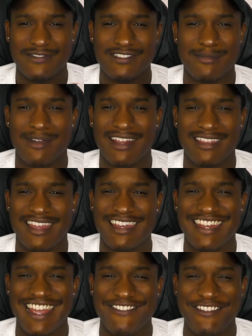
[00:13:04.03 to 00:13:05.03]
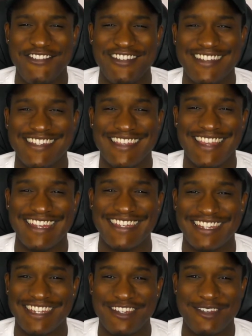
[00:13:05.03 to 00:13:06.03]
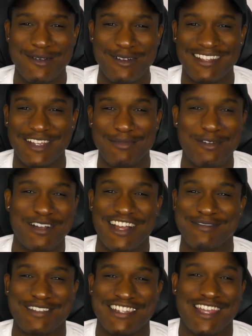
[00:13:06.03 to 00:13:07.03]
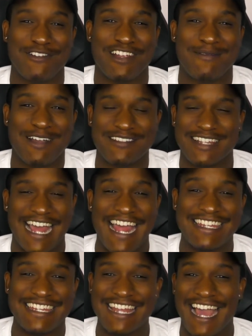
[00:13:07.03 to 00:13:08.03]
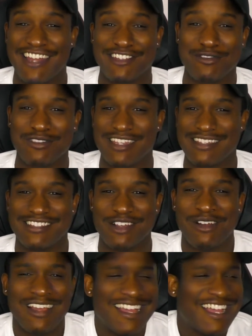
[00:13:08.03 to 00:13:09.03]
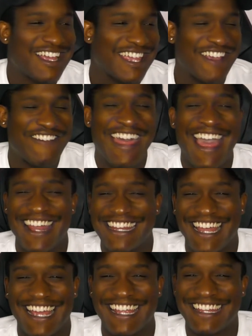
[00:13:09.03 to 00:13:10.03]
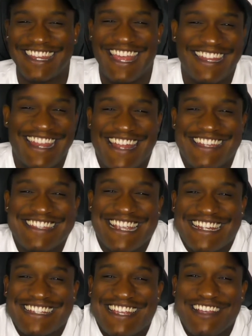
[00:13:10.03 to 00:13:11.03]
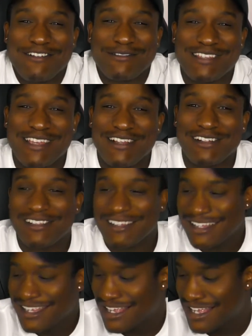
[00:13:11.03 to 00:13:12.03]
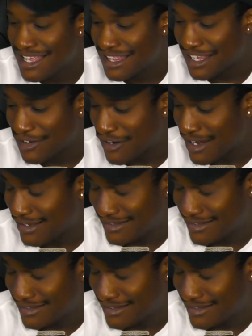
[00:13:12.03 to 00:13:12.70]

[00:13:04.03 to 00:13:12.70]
somebody that never even said they didn't do it? Like, Bill Cosby has never come out and said, I did not do this. So if that, like, that's like a telltale. Like, right,